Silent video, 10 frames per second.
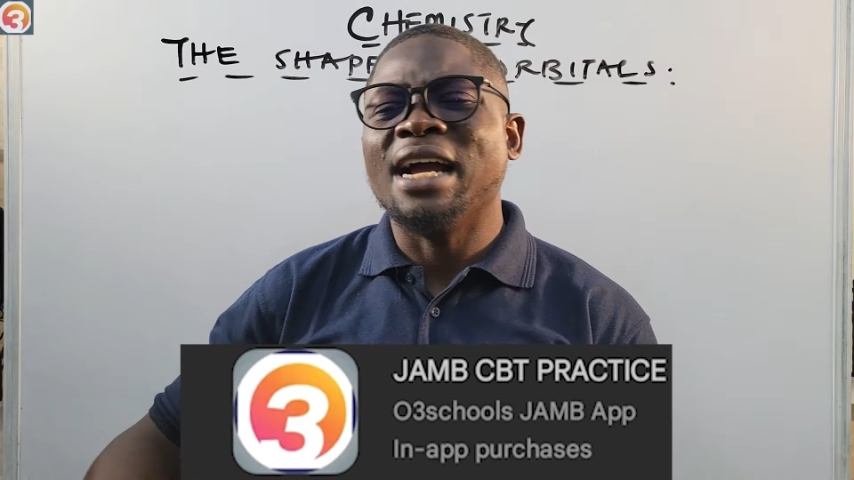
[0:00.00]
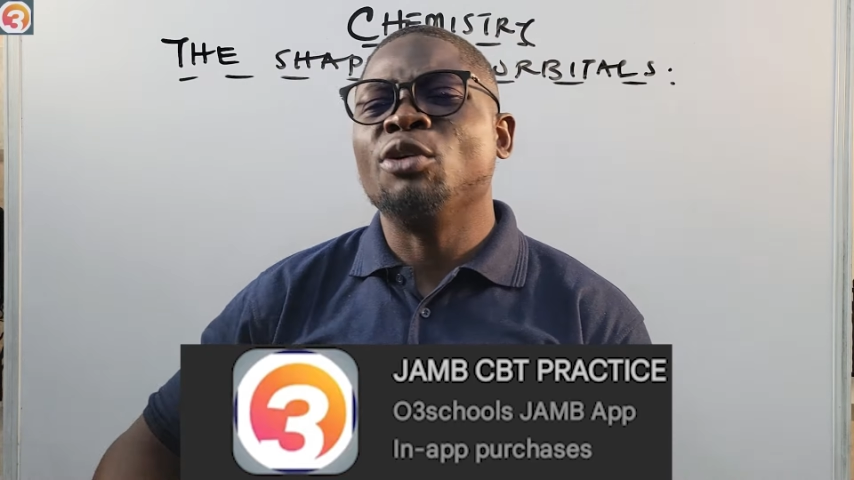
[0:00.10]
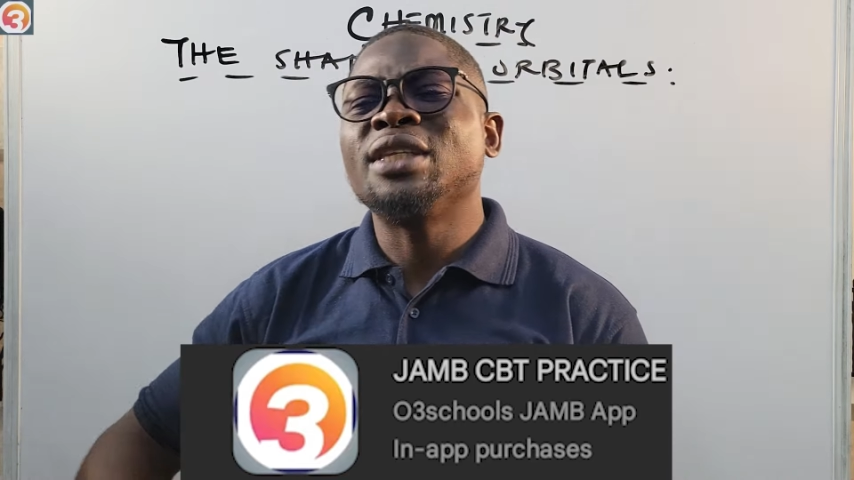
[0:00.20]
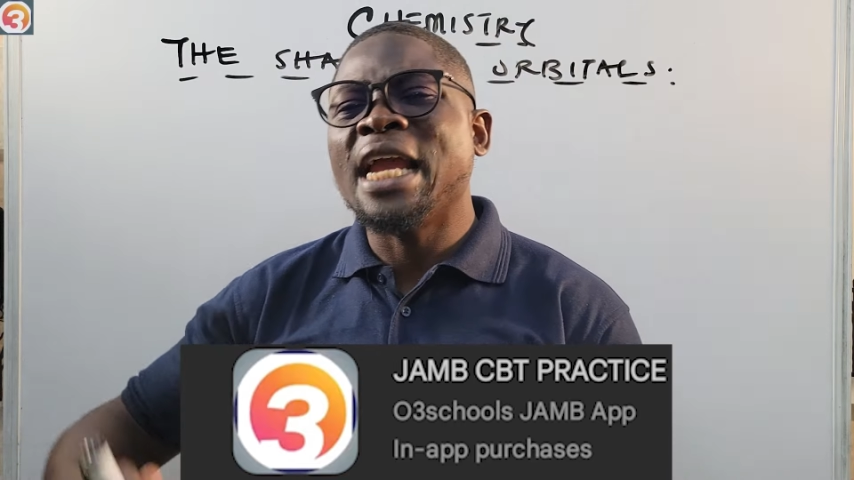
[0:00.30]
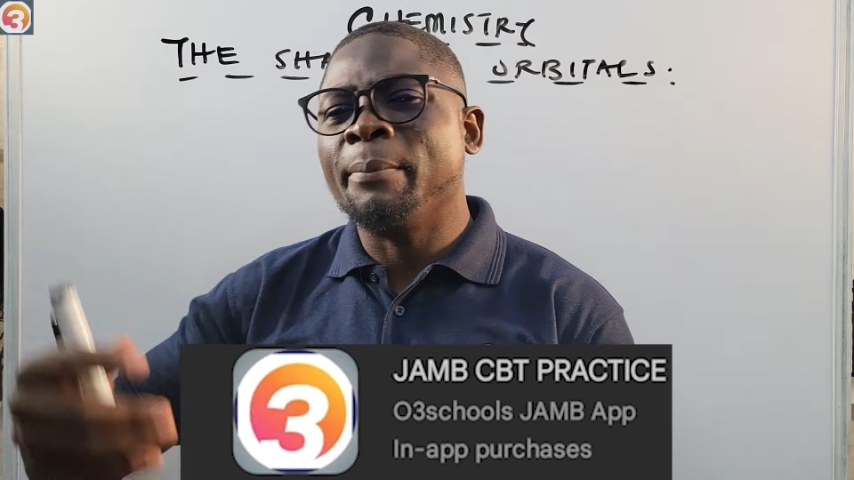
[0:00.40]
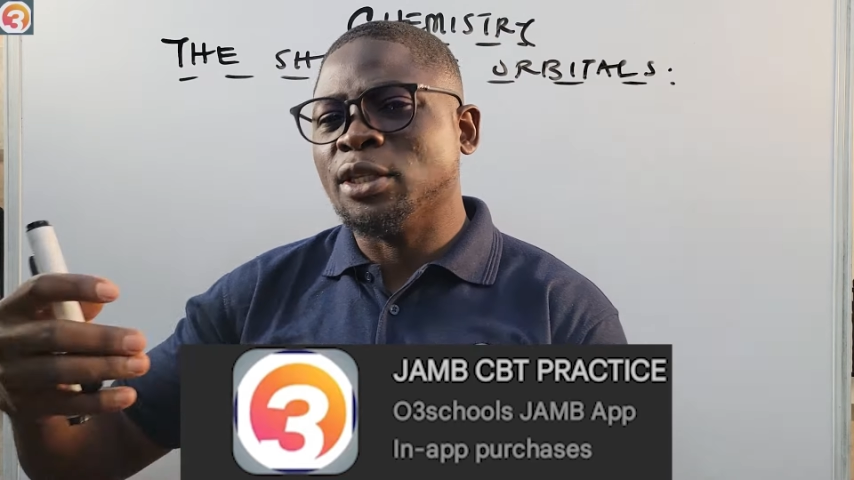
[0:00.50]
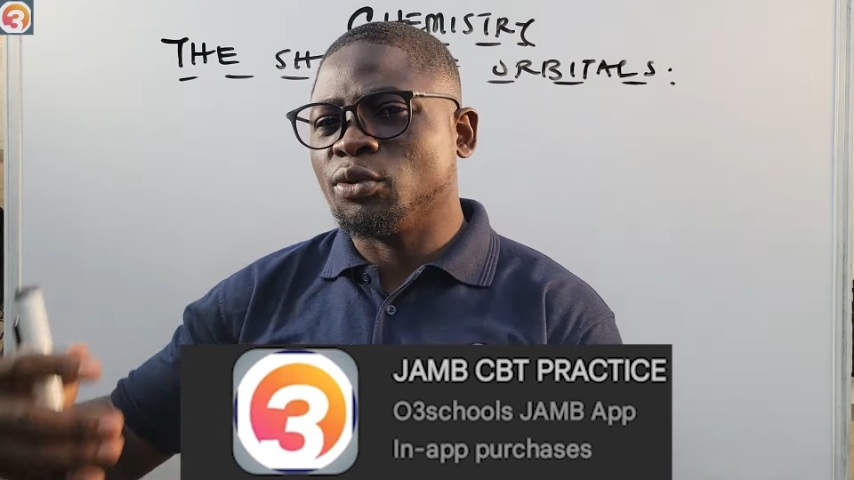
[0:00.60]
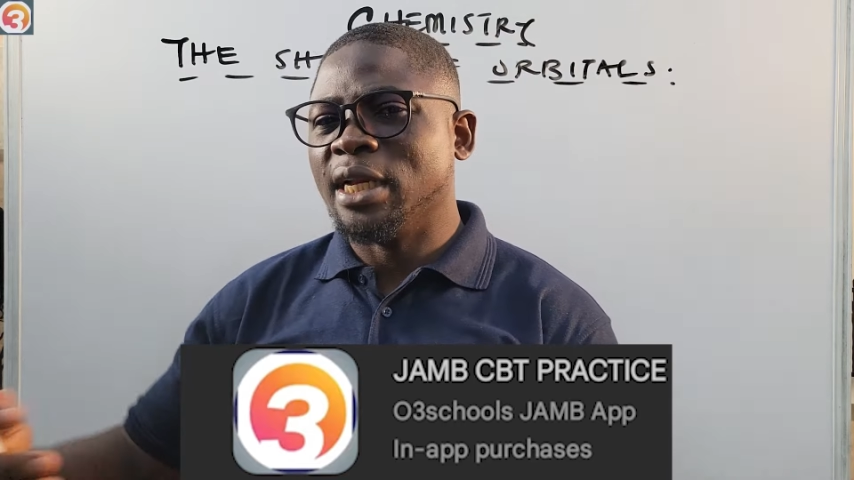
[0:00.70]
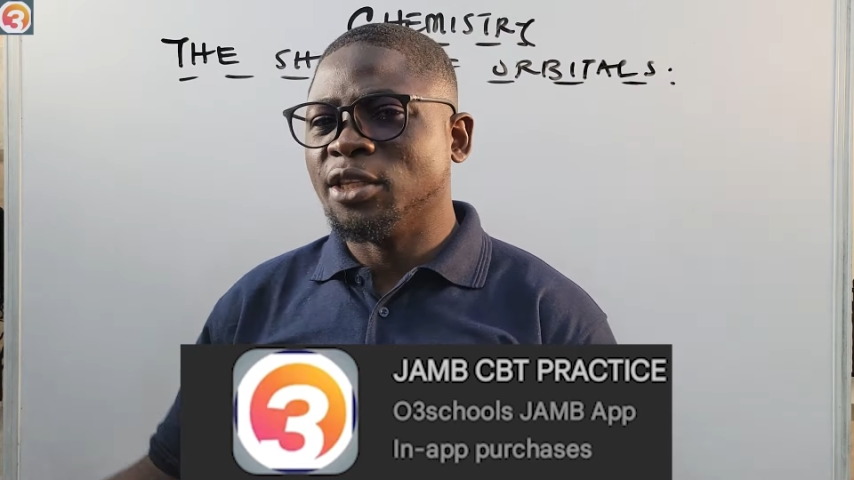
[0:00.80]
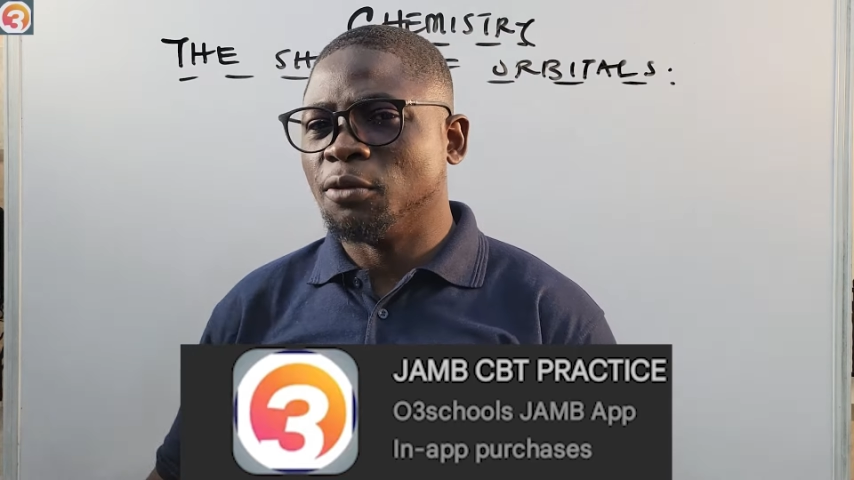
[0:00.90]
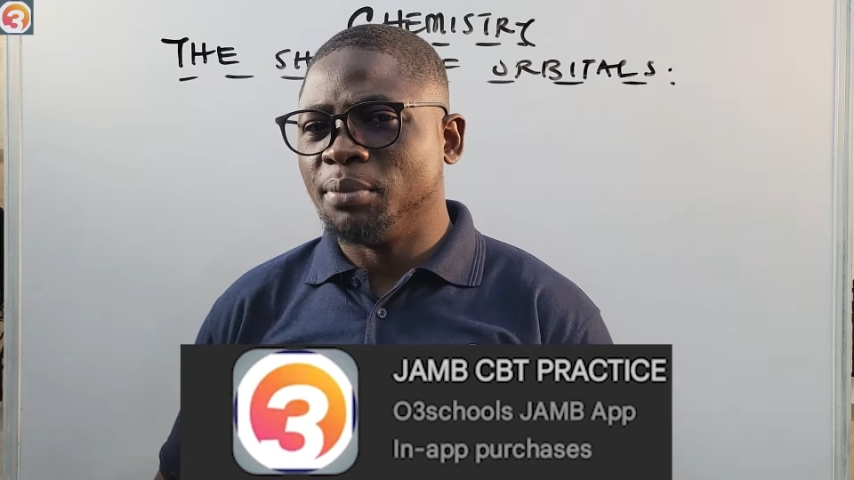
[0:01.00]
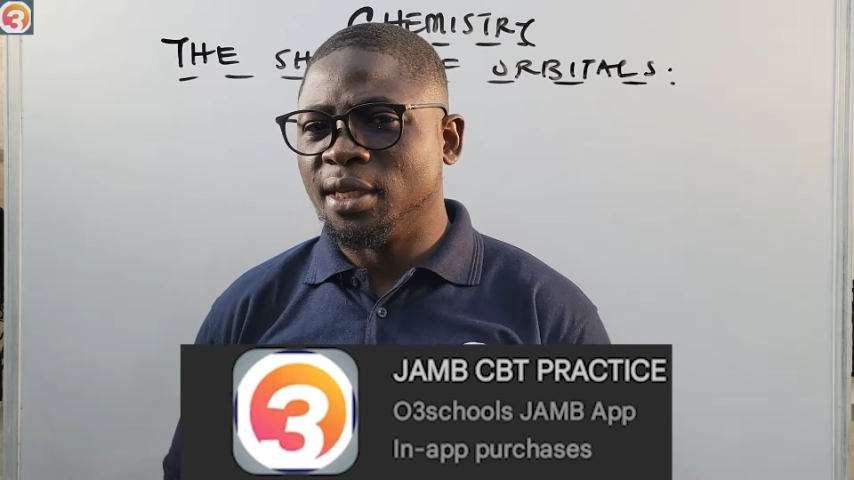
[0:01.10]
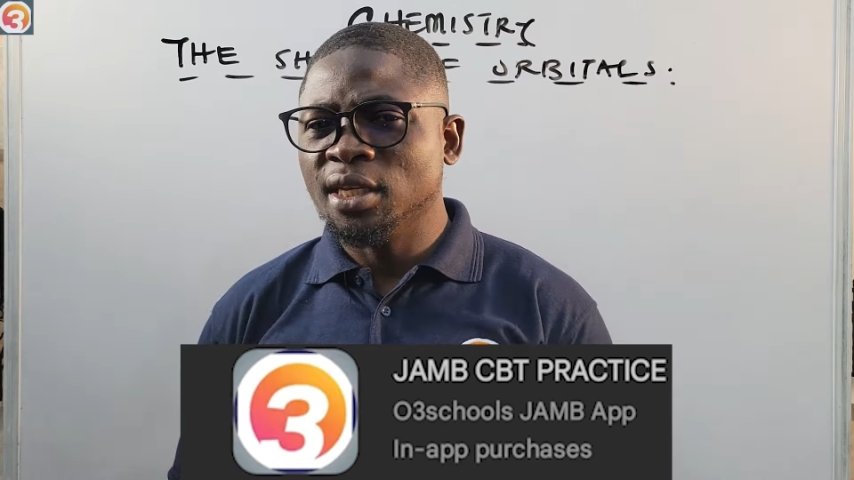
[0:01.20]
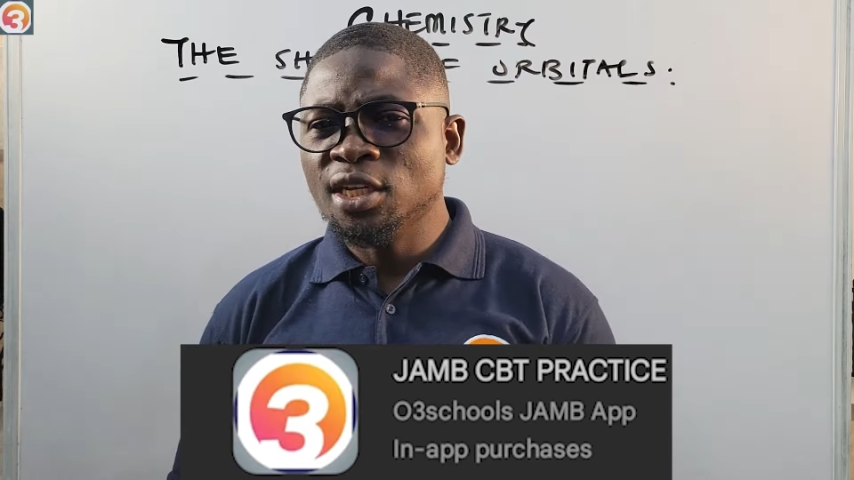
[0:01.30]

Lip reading: under a particular topic.